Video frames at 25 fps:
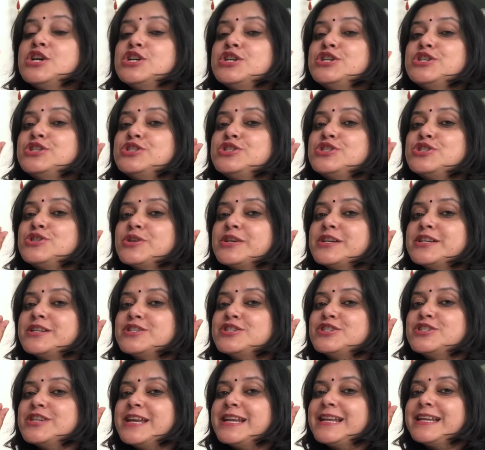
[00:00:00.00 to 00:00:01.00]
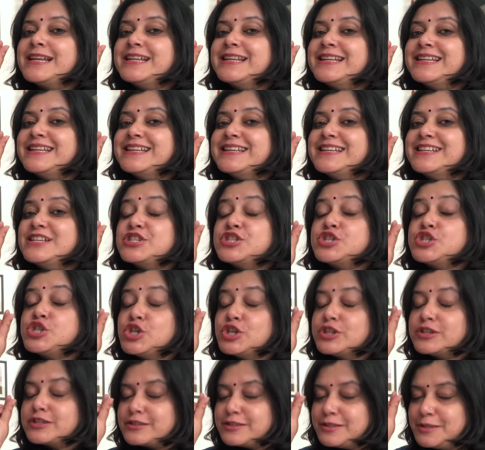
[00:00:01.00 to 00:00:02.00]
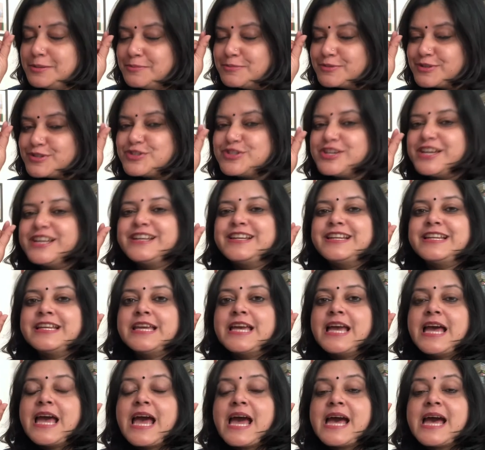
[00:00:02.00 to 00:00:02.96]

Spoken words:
shook the thimble gently,